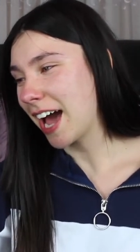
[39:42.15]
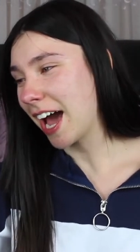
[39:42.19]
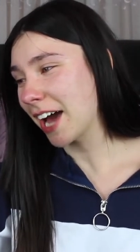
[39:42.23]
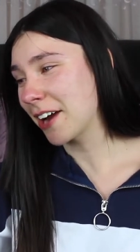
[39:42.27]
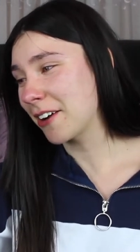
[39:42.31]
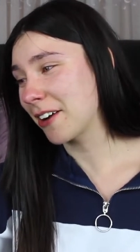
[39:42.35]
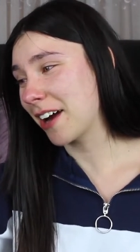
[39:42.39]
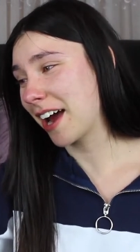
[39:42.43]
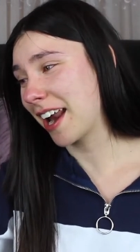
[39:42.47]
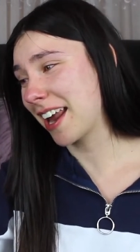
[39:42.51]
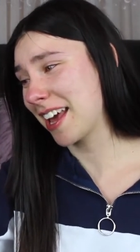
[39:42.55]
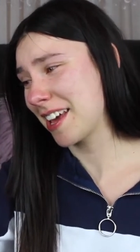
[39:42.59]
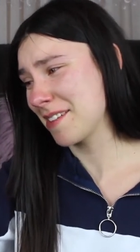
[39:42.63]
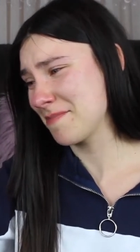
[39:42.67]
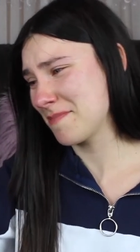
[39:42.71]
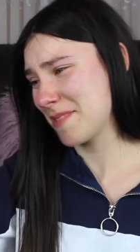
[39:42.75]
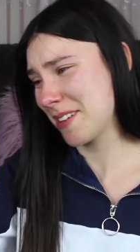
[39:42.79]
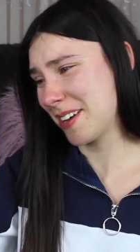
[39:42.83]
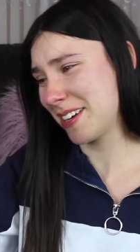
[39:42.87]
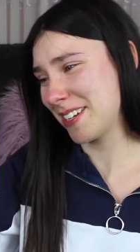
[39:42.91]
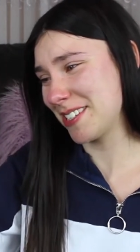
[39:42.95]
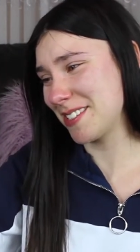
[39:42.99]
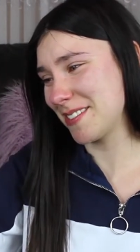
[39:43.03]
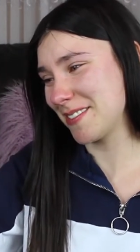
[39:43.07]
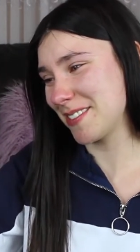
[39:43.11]
I cried again
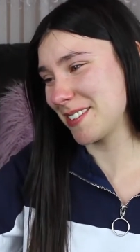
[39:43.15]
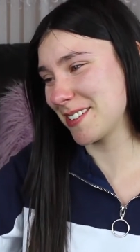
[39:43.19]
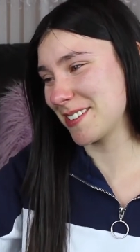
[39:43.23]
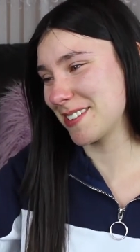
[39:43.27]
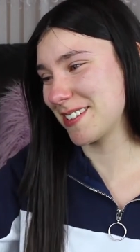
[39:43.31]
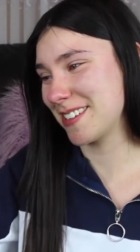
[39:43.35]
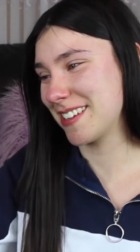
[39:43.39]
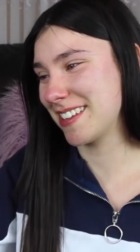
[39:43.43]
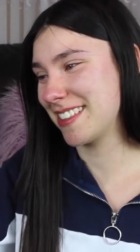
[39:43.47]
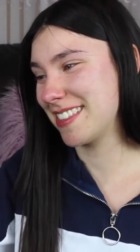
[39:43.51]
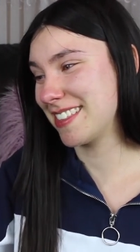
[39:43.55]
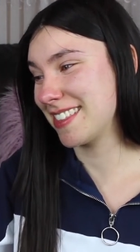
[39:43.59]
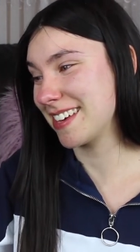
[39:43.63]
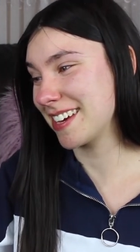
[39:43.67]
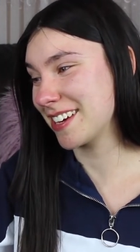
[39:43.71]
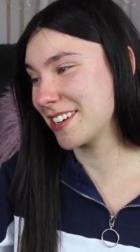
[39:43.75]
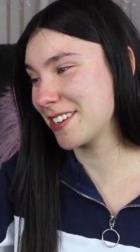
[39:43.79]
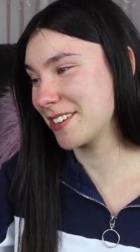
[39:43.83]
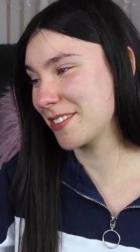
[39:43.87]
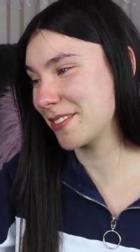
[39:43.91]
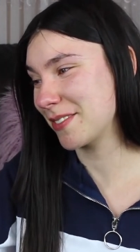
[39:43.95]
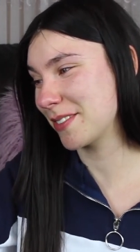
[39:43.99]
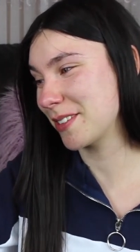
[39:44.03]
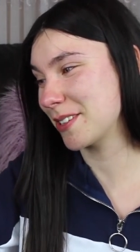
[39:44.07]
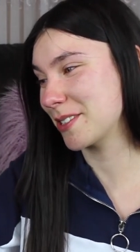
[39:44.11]
because of you.
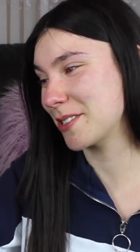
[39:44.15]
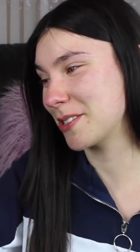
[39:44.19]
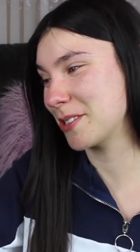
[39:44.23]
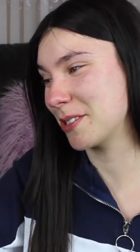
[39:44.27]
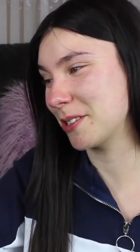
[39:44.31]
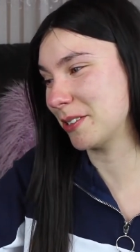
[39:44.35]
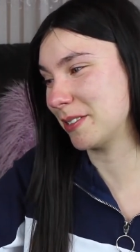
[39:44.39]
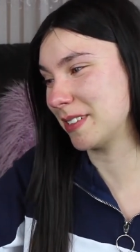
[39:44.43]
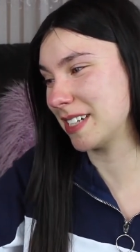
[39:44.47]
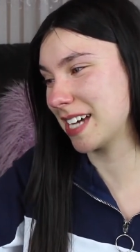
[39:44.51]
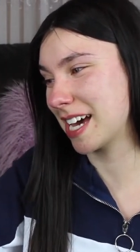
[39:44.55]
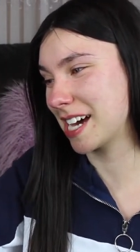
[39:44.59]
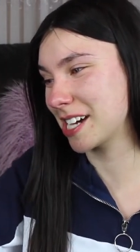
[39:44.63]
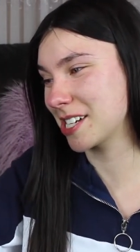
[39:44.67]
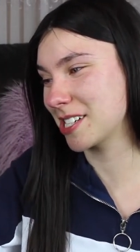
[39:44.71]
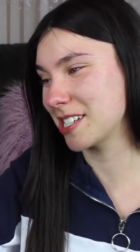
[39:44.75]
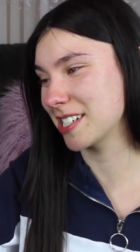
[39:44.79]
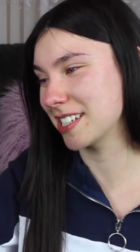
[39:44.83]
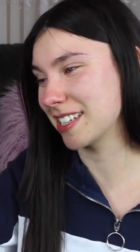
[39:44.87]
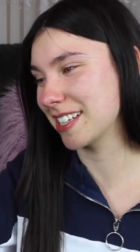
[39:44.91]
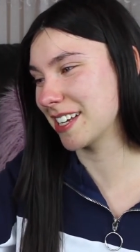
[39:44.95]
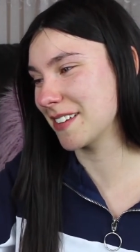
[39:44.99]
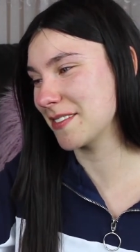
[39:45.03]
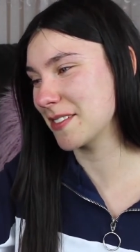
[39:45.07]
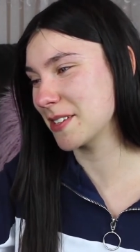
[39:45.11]
Thank you for your true
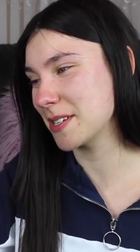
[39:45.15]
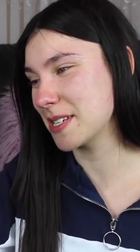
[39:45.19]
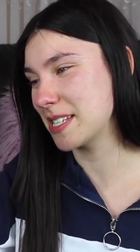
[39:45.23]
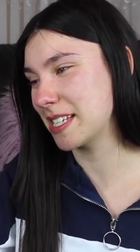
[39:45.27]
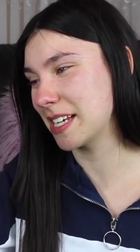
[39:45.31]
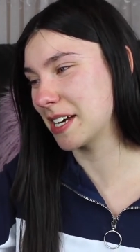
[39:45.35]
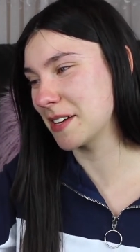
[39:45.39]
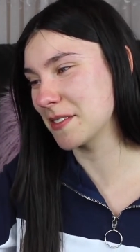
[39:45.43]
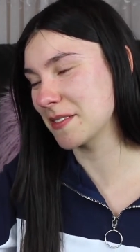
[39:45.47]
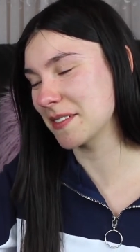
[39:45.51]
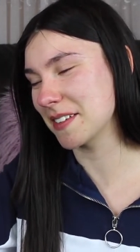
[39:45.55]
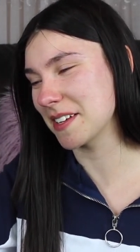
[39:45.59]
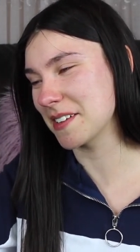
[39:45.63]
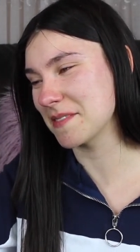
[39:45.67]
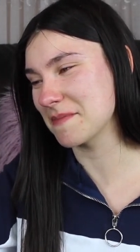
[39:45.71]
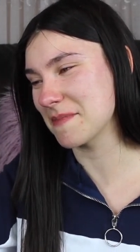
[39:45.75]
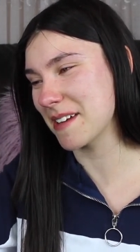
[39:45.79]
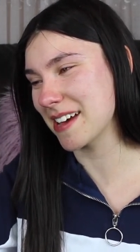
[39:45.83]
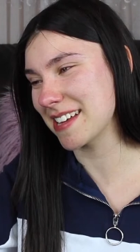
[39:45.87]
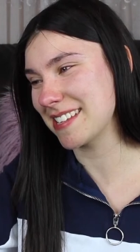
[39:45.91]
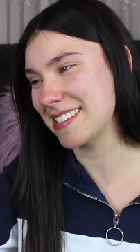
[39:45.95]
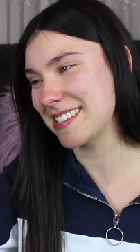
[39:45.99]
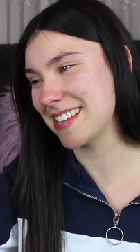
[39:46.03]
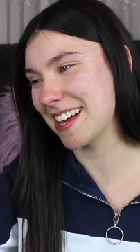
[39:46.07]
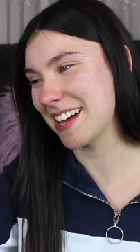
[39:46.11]
reaction. Love yourself, love
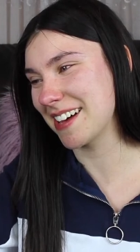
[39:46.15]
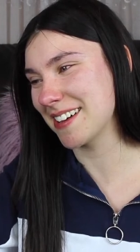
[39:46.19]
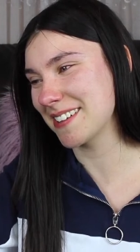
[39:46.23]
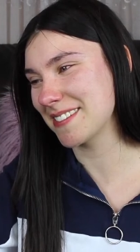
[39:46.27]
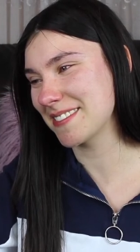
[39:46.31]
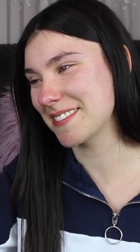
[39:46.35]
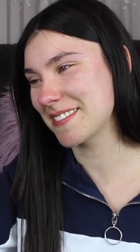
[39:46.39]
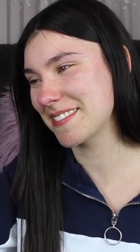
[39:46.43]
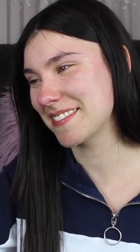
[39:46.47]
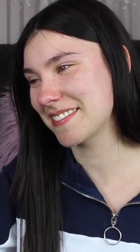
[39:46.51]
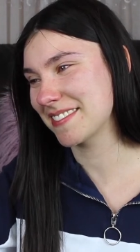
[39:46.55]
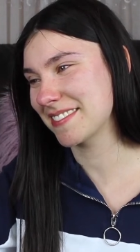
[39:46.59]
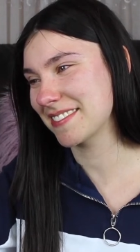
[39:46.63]
myself.